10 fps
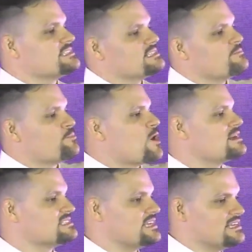the
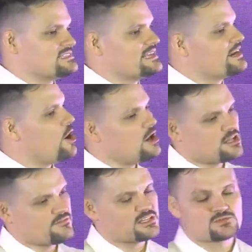process that all
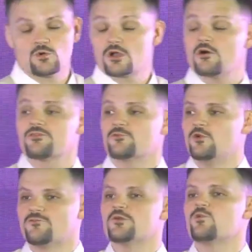of us will go through
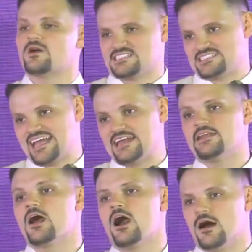if we want to stand
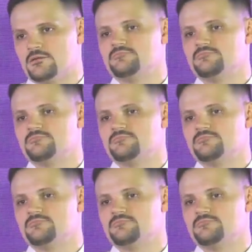in office.